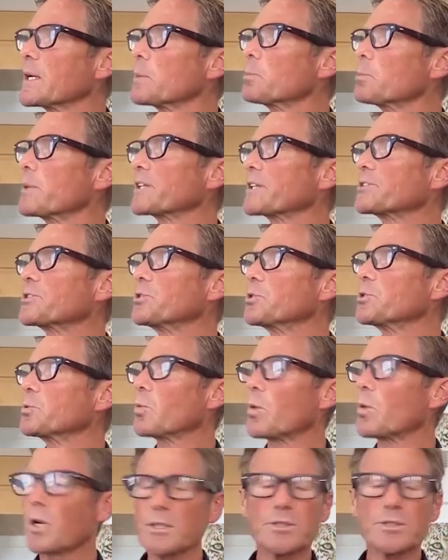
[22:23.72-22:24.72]
But you
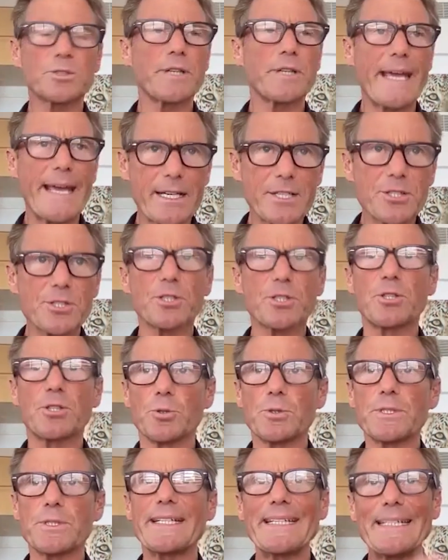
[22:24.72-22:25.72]
want to
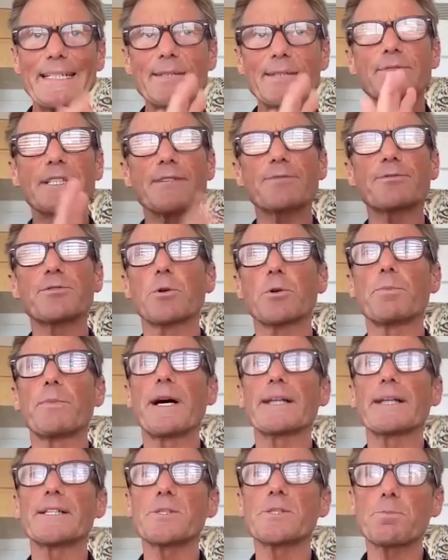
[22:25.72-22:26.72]
execute, even if your
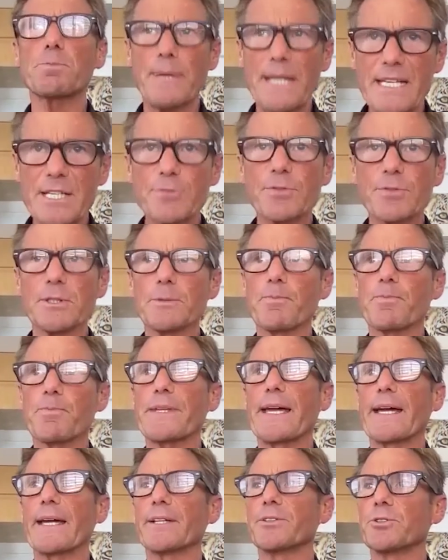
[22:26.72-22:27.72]
mind is peaceful
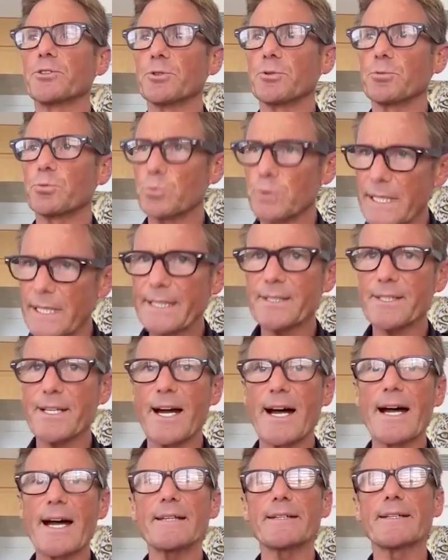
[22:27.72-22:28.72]
and you're really
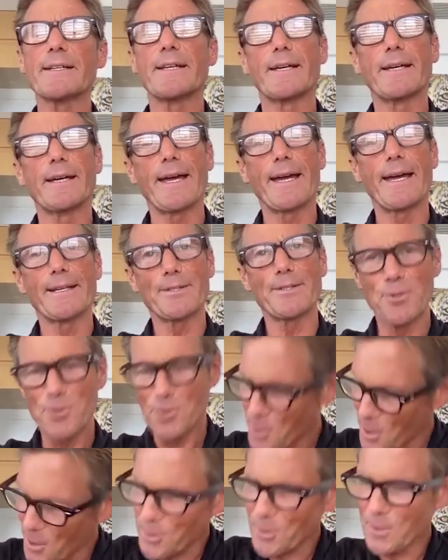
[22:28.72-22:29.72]
tired and you're
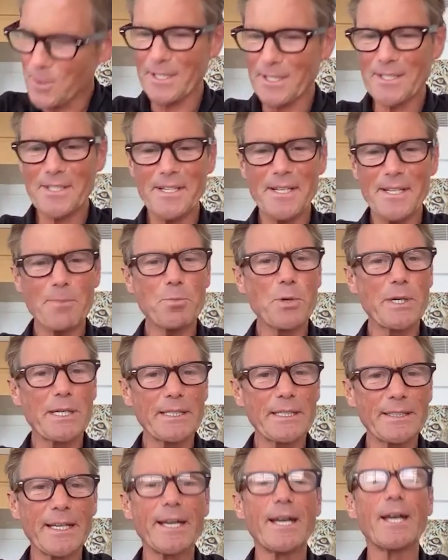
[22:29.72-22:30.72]
going to sleep
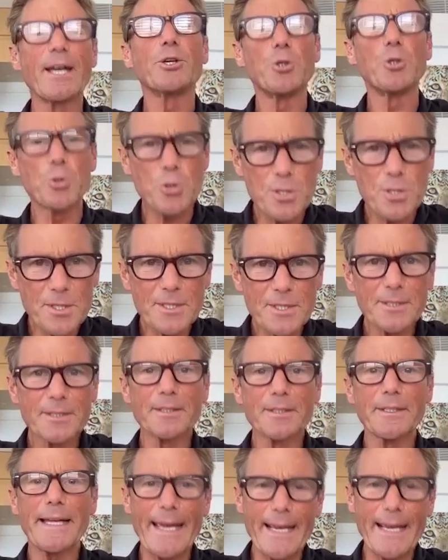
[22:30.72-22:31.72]
well, you
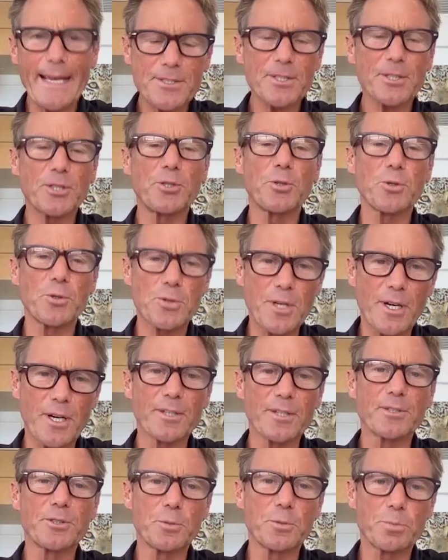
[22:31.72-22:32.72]
still execute
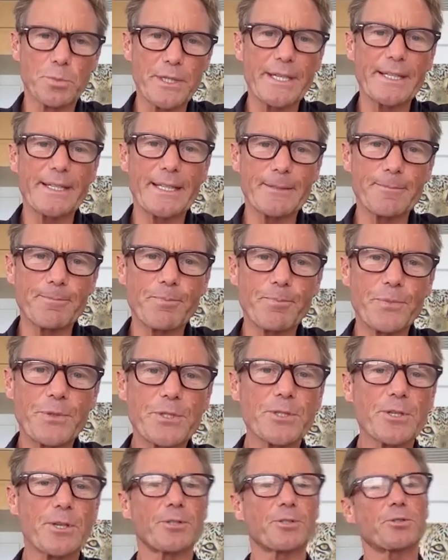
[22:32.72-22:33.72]
on your breathing.
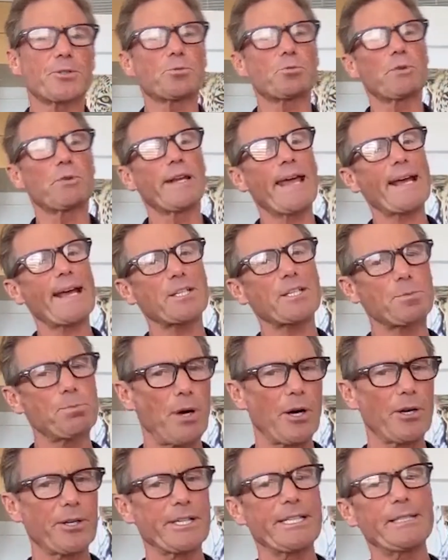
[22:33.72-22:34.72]
So it's relaxed
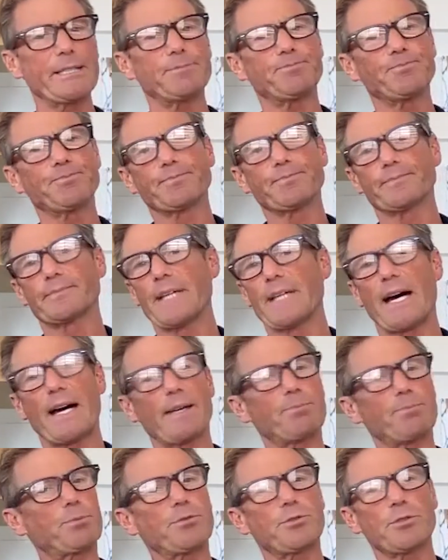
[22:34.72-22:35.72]
body.
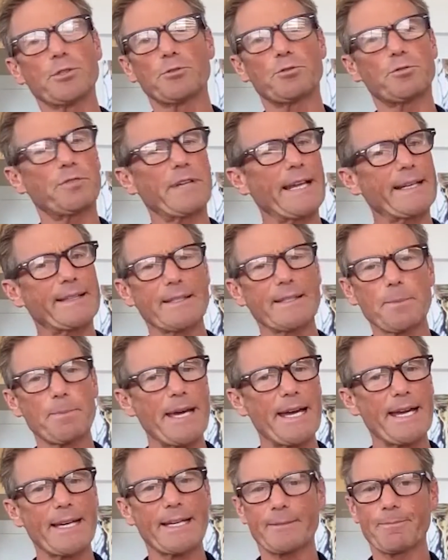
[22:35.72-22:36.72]
I prefer flat in the
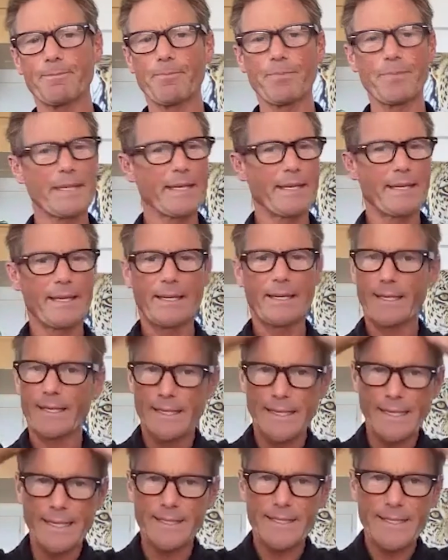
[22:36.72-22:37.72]
back.
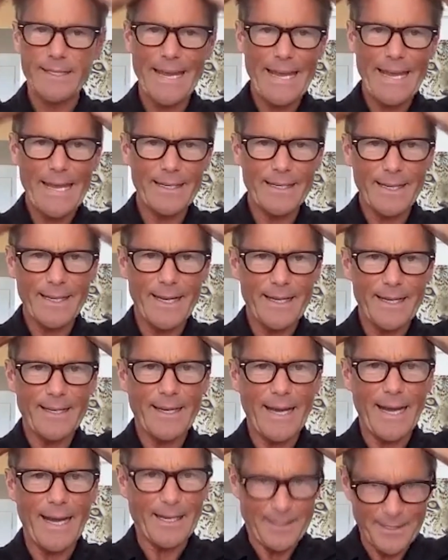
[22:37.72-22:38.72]
Get your head
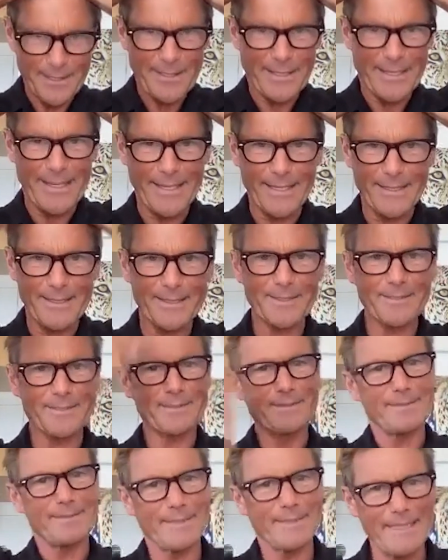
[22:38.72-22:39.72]
out of your head
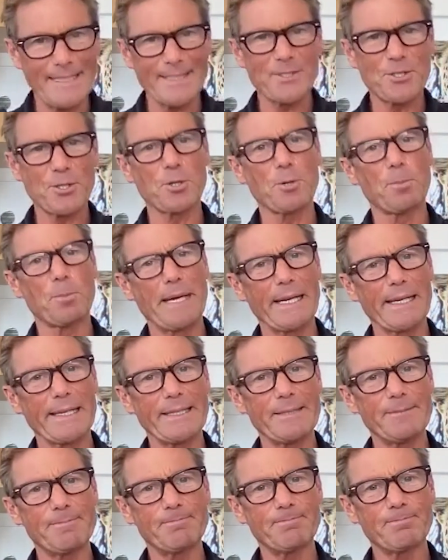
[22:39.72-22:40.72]
into your
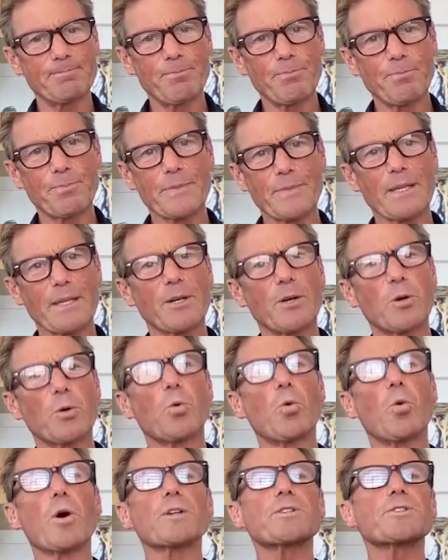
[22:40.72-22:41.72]
belly.
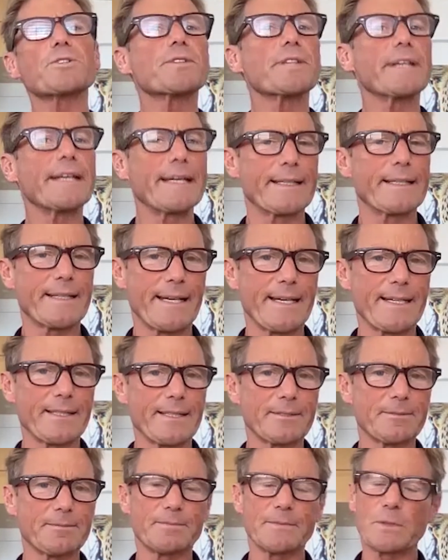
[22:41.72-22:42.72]
Watch the
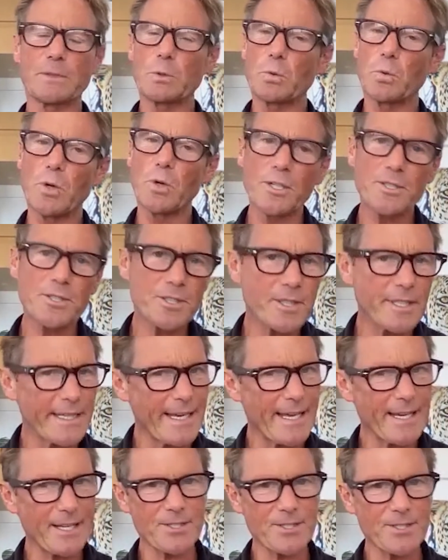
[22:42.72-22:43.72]
inhale, watch
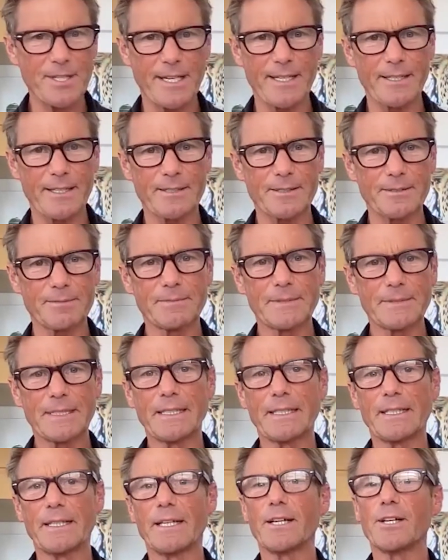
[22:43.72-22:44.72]
the exhale,
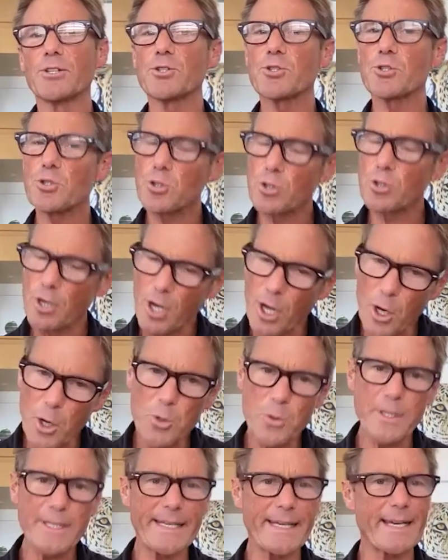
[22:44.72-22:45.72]

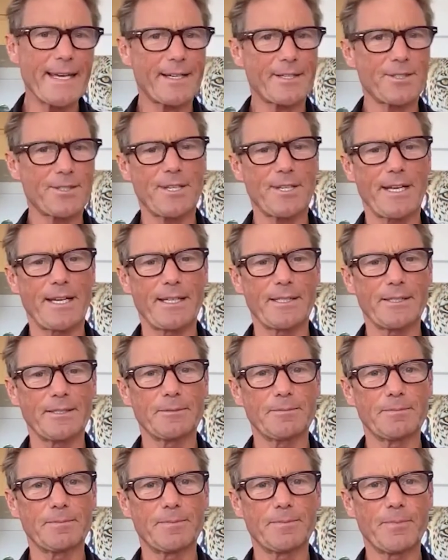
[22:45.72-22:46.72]
slow the
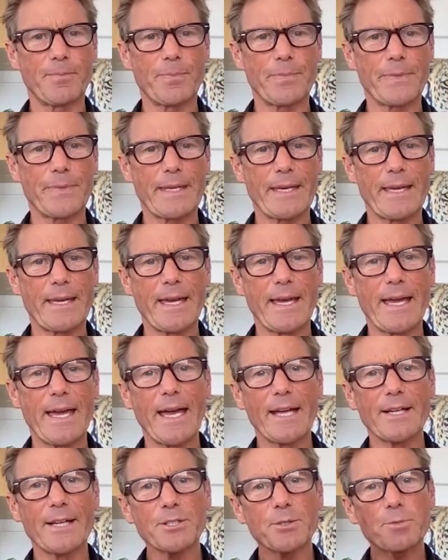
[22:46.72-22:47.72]
exhale,
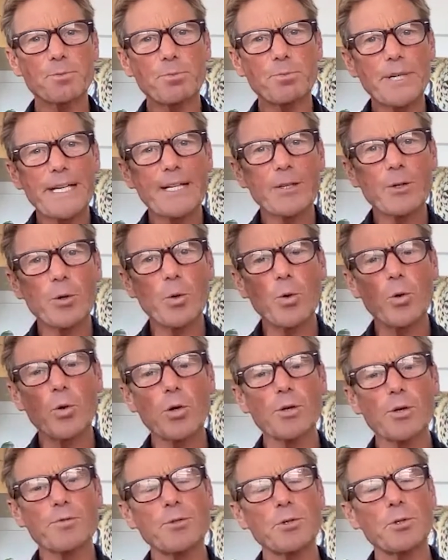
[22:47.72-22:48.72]
and just bring
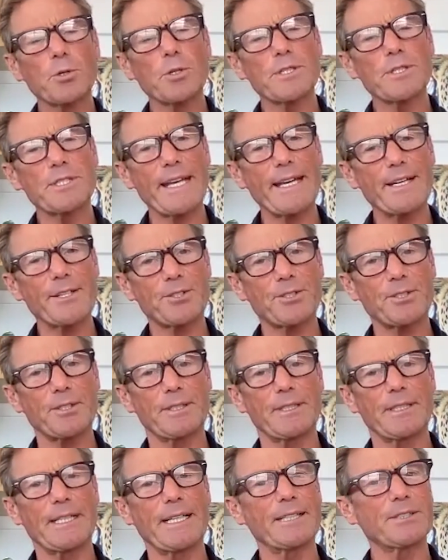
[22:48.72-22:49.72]
all of your
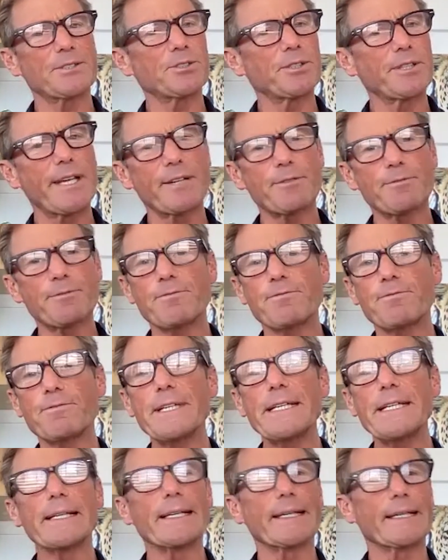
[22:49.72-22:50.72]
attention into that
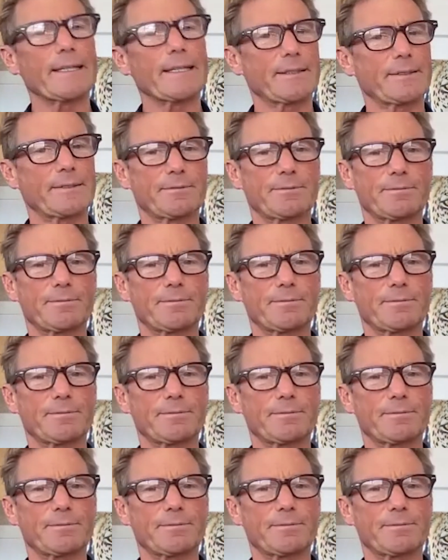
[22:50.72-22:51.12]
feeling.